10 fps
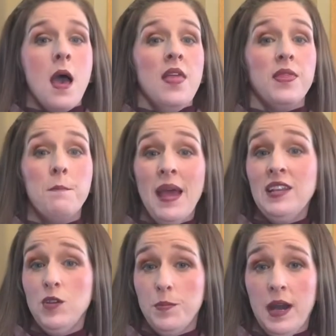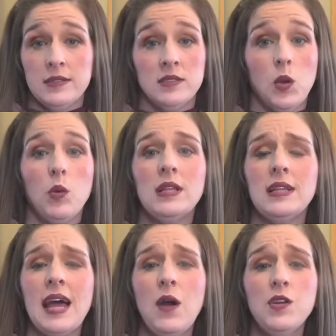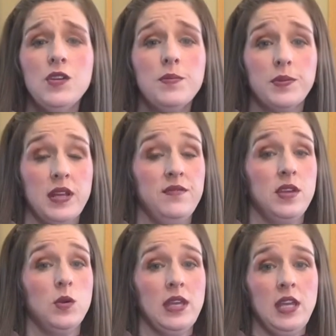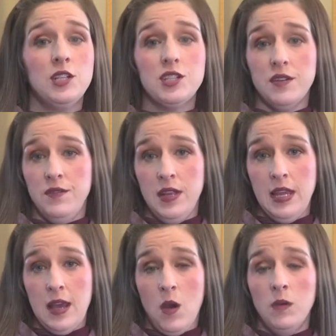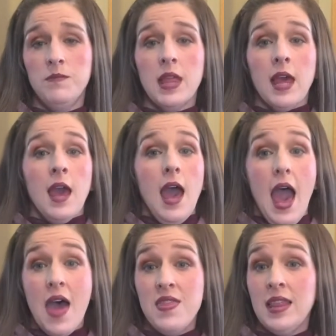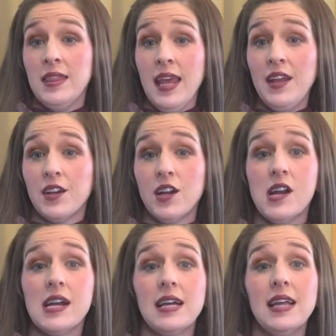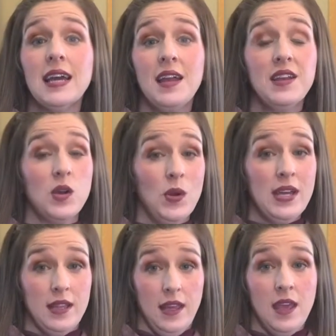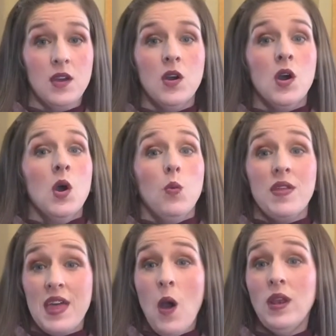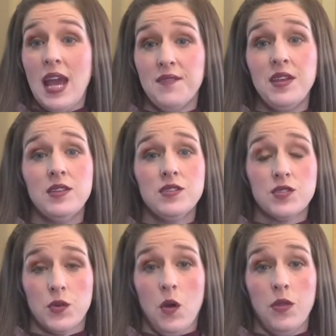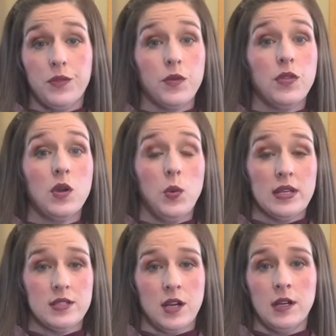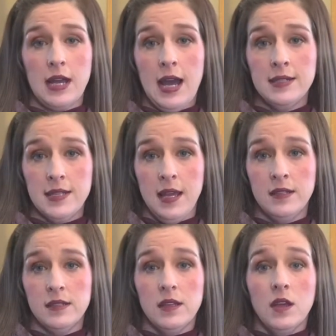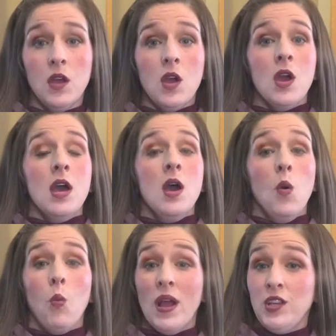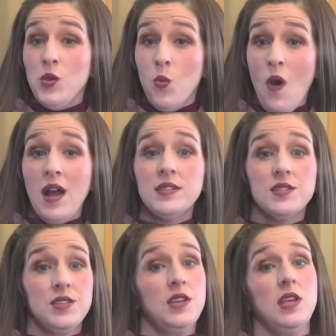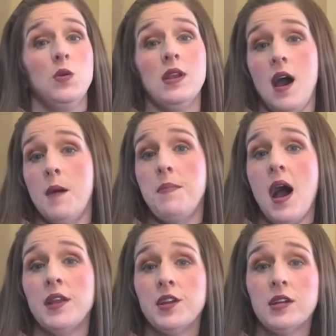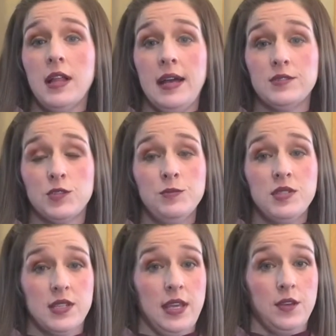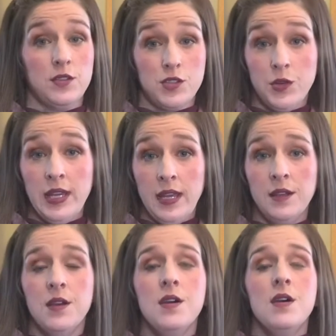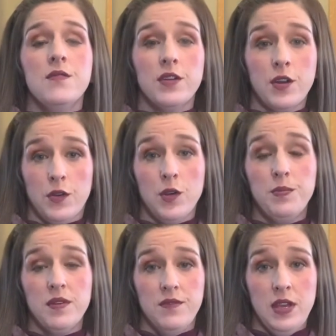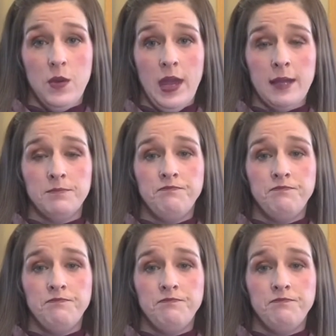The menu button will allow you to preview each video, and then later click on it quickly without having to scroll through the Quickstart content when you want to queue it up on your classroom screen for group viewing.